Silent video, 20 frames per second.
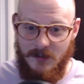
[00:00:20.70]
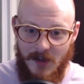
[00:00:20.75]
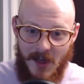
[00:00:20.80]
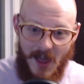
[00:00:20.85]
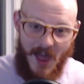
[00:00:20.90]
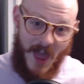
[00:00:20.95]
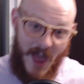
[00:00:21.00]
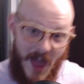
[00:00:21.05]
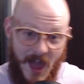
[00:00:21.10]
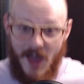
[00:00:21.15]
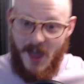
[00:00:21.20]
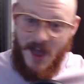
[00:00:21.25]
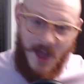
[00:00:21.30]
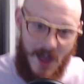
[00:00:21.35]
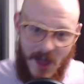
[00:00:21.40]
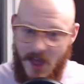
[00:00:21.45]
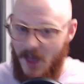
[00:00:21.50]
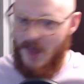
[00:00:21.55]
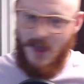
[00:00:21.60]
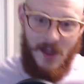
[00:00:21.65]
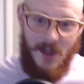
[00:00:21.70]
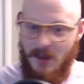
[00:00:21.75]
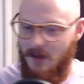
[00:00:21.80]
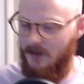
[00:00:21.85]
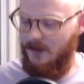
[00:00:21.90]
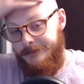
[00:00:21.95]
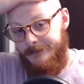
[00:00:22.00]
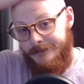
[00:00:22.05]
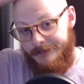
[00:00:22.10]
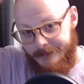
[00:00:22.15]

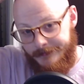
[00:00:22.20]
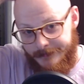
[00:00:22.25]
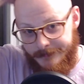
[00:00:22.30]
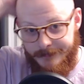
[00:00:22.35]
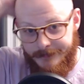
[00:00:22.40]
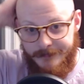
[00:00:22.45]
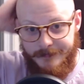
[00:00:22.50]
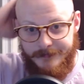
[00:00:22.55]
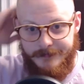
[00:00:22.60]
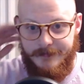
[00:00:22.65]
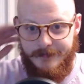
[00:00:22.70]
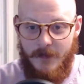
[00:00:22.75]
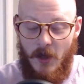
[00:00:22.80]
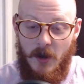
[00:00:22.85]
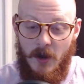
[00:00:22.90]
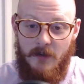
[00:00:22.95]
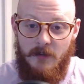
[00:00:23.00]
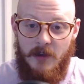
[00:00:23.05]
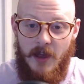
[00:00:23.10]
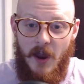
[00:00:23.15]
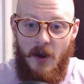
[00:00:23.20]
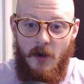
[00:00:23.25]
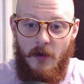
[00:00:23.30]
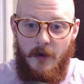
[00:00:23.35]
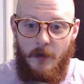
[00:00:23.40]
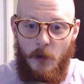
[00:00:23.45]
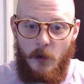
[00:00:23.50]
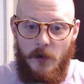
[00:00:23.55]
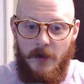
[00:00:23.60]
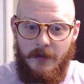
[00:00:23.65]
Hey! I don't have any hair
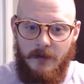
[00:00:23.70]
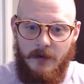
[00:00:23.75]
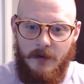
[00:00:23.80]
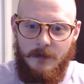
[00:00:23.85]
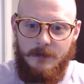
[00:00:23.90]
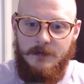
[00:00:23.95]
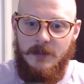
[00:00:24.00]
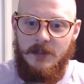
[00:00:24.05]
anymore either.